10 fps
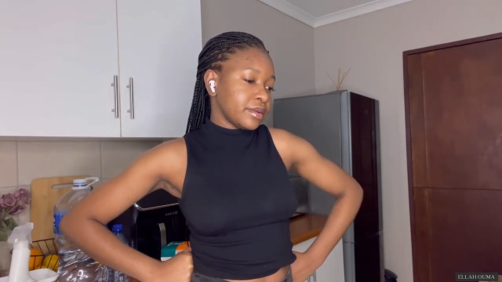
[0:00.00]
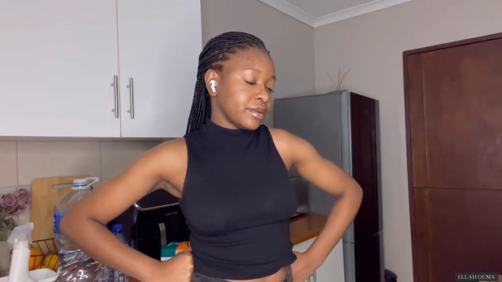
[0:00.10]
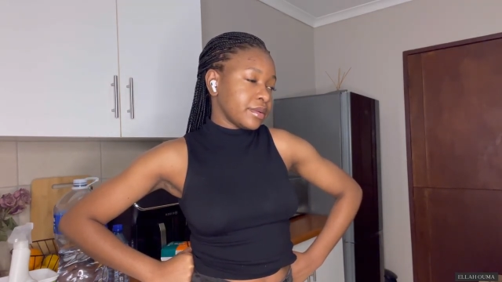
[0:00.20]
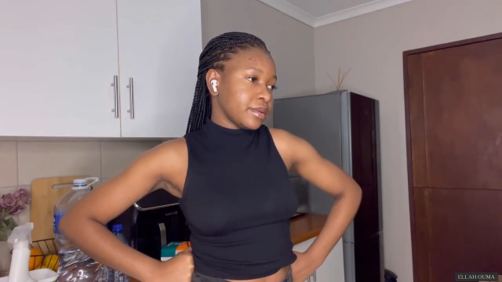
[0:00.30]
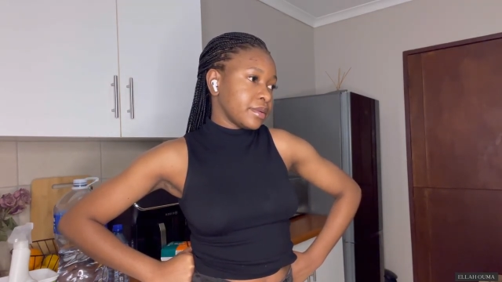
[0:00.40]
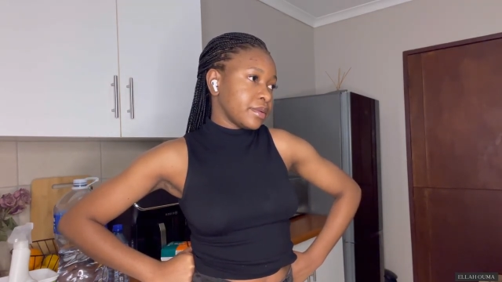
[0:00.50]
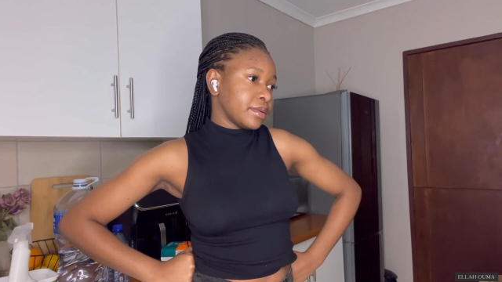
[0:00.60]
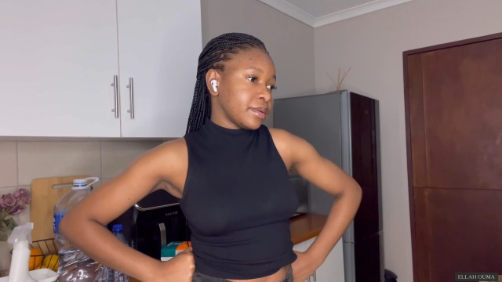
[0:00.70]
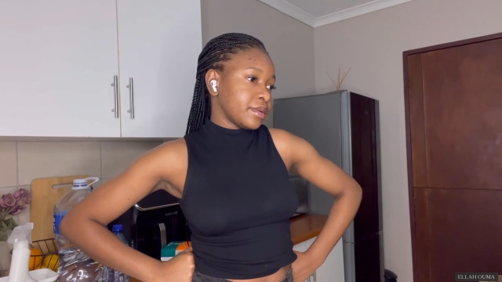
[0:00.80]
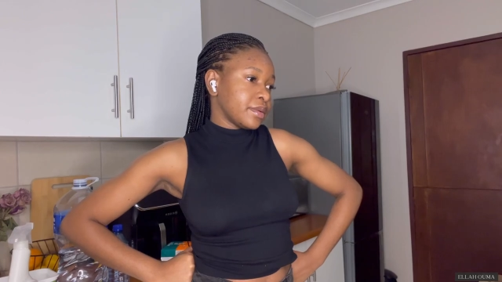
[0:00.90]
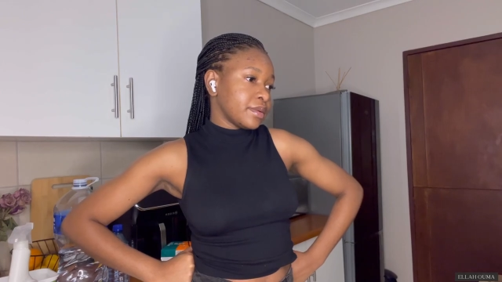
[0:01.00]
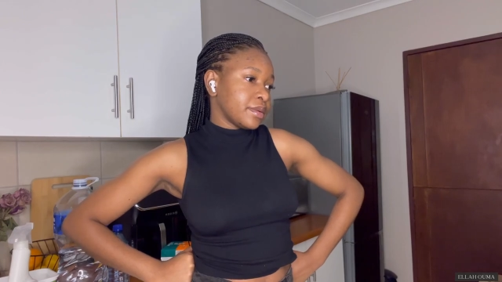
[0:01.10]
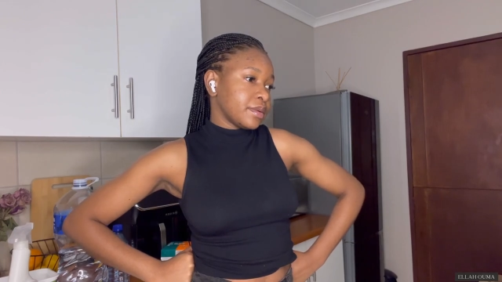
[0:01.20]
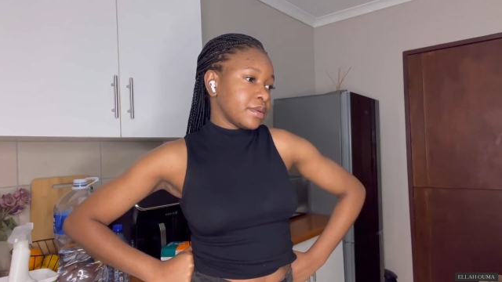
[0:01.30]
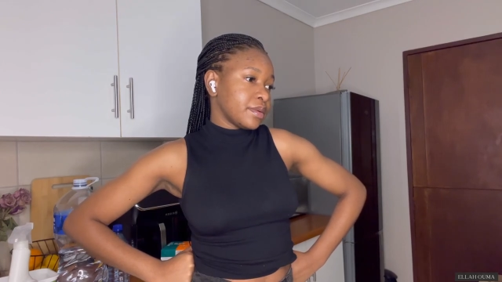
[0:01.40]

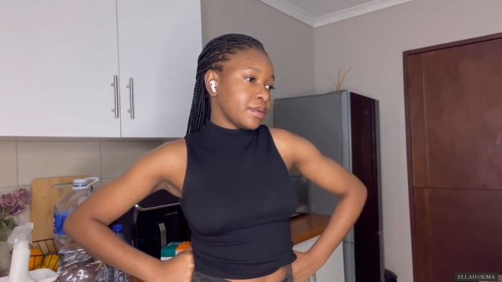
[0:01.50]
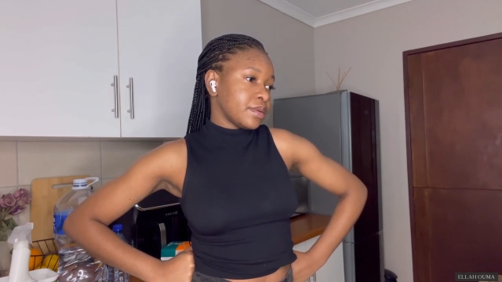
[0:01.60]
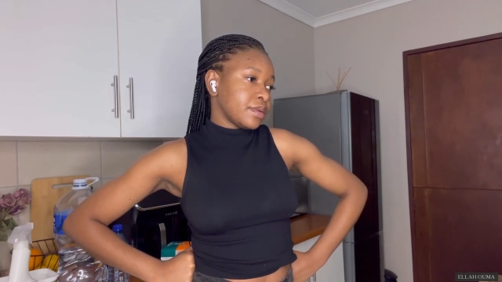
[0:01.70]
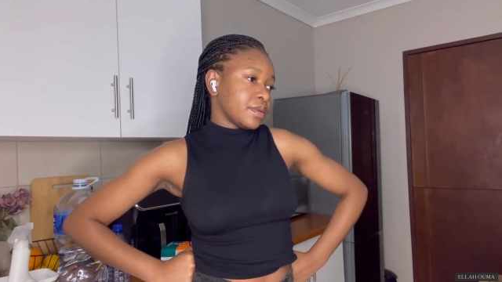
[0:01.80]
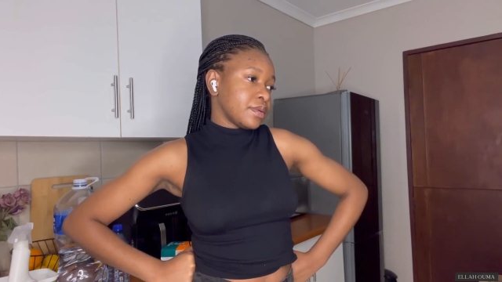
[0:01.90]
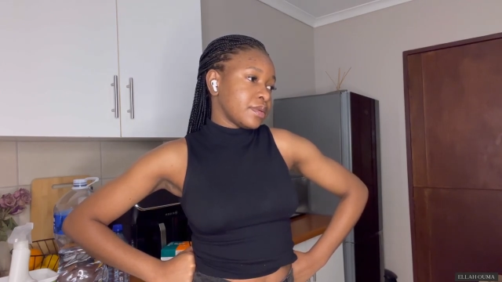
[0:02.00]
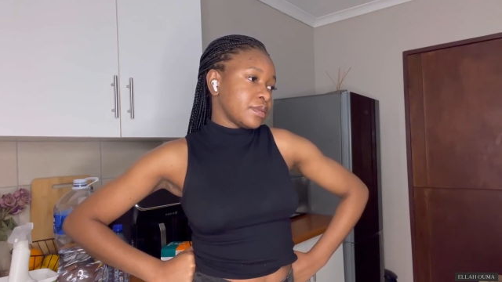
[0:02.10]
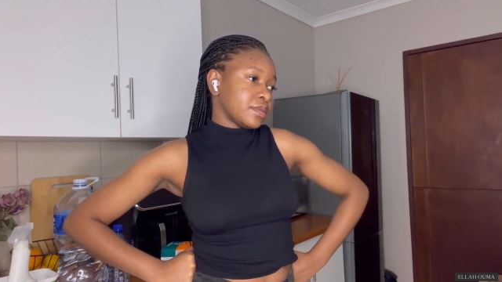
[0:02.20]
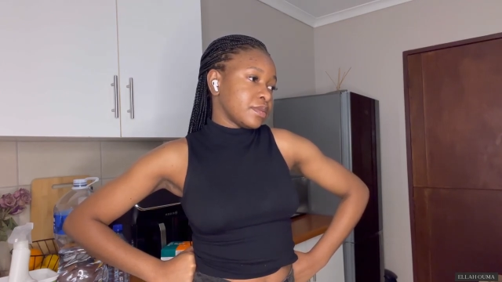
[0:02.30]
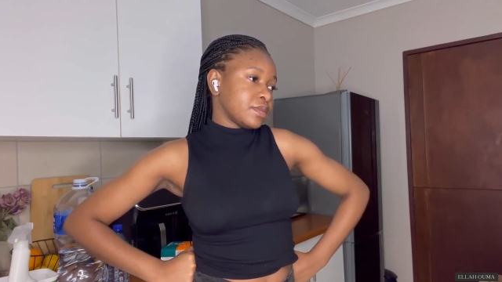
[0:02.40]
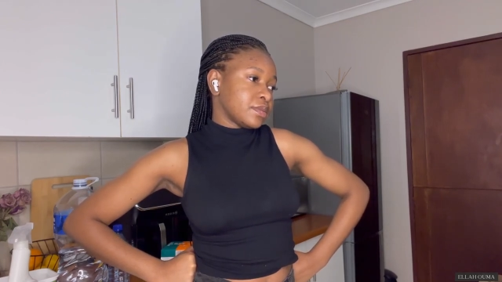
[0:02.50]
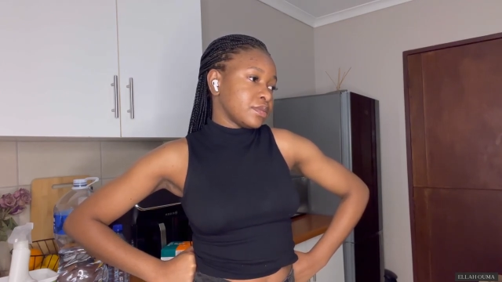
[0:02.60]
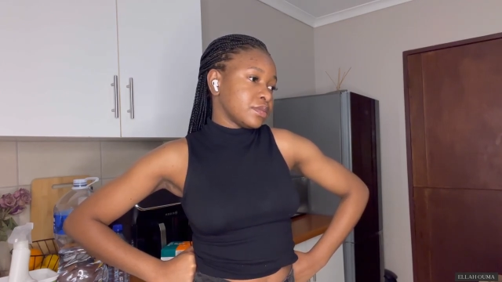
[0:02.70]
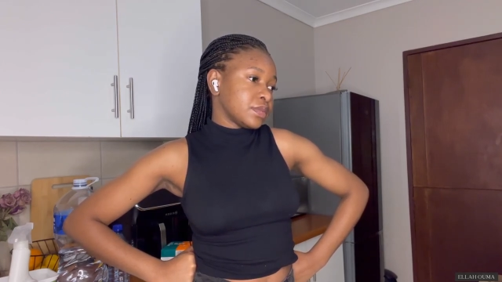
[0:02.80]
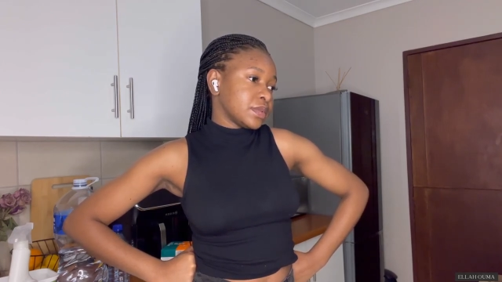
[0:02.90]

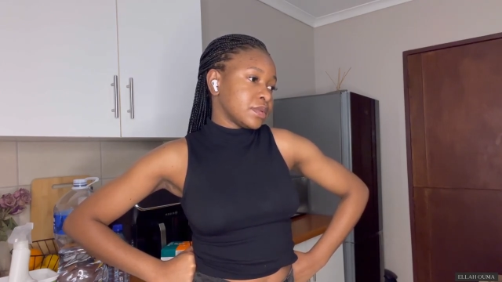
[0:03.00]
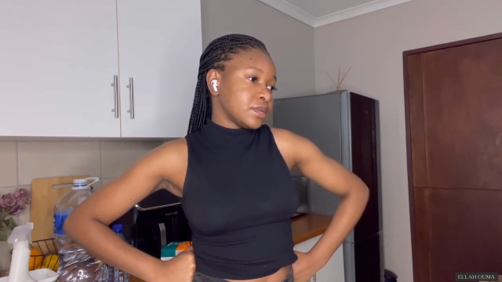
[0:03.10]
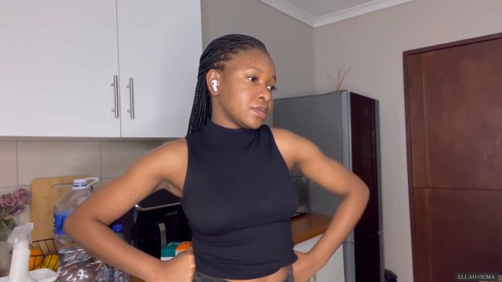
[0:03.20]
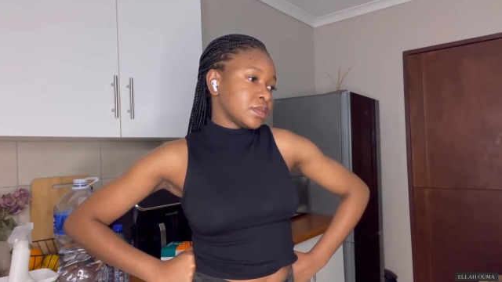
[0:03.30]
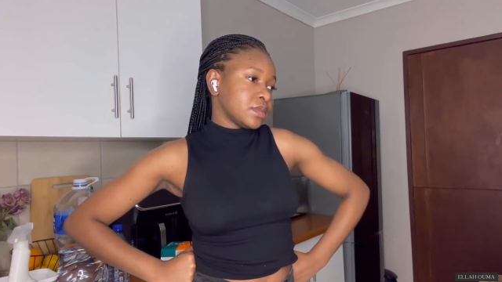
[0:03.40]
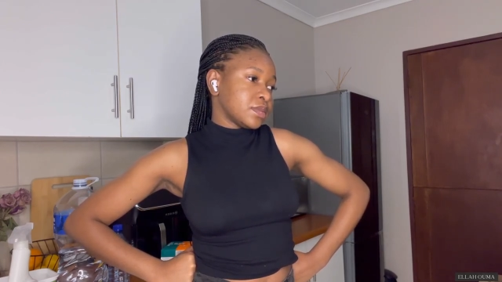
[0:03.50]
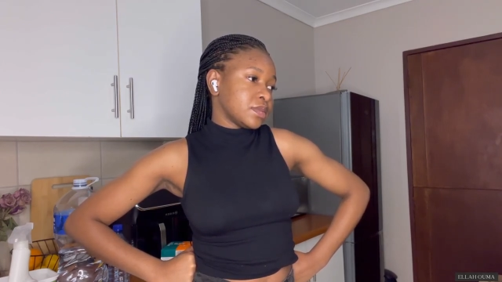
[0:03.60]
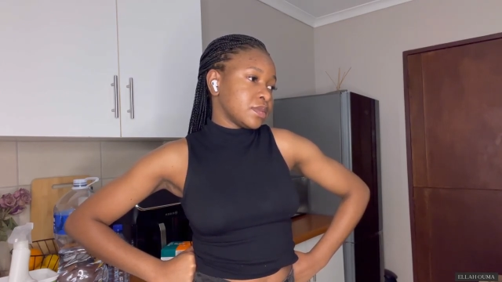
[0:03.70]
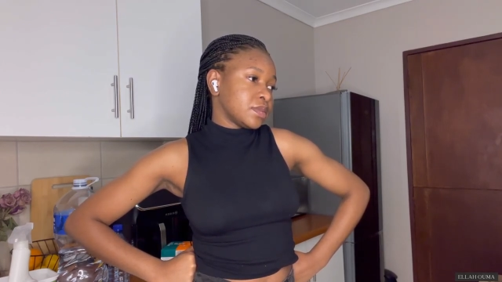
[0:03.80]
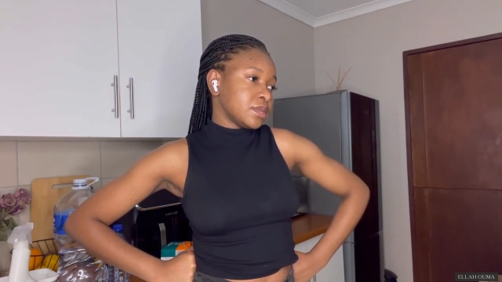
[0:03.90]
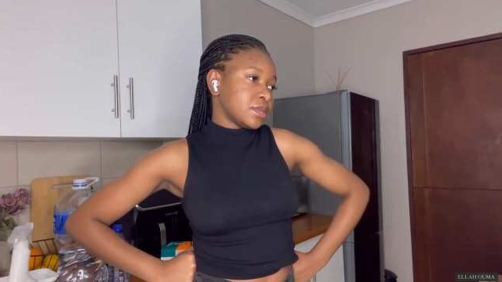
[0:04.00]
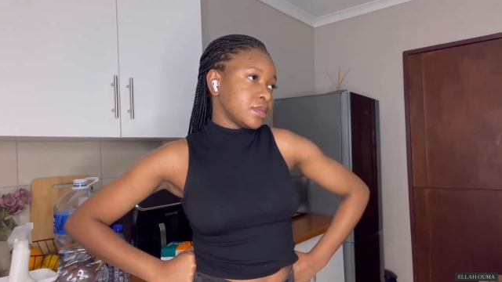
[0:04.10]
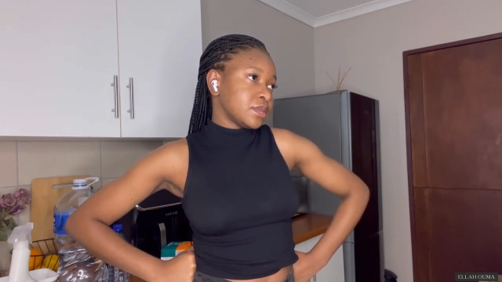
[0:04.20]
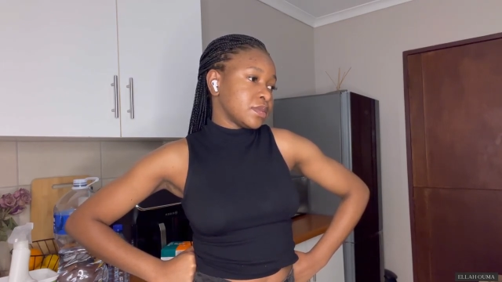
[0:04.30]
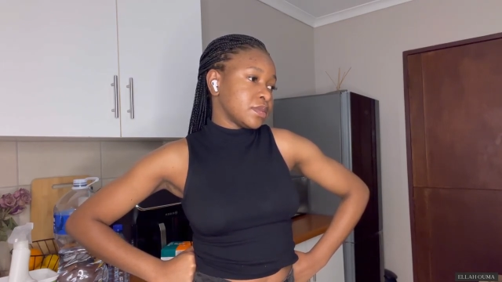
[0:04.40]

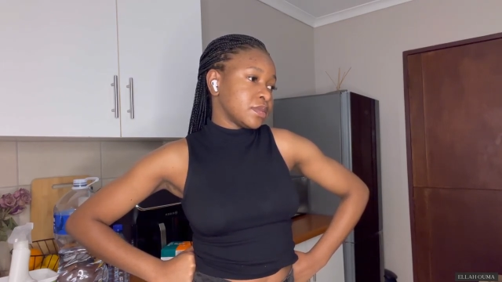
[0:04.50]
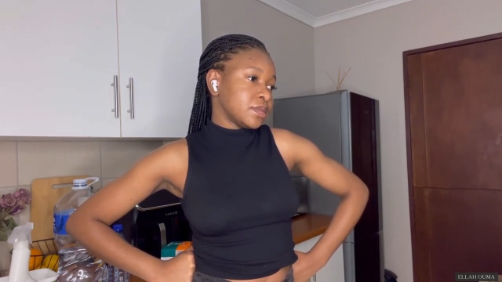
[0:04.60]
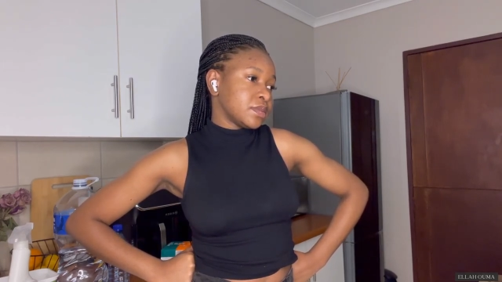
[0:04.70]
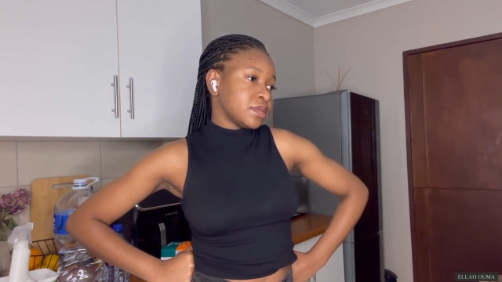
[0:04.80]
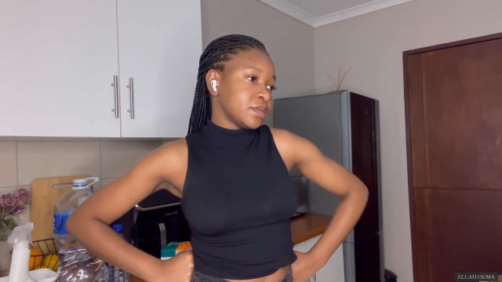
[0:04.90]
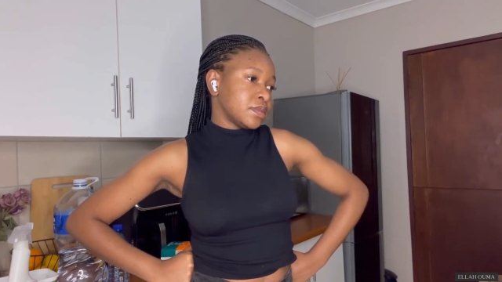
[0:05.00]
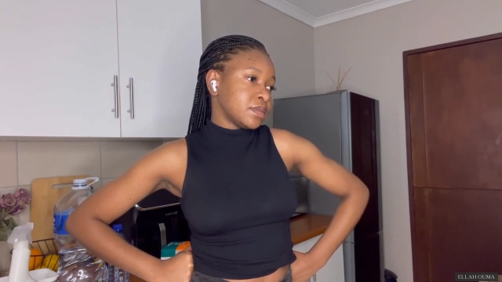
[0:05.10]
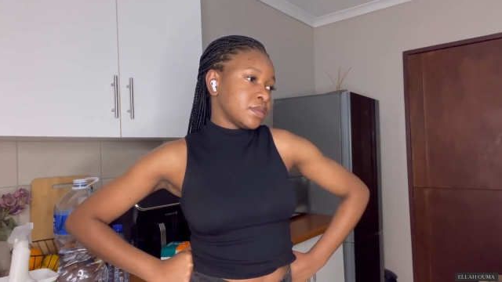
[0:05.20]
(silence)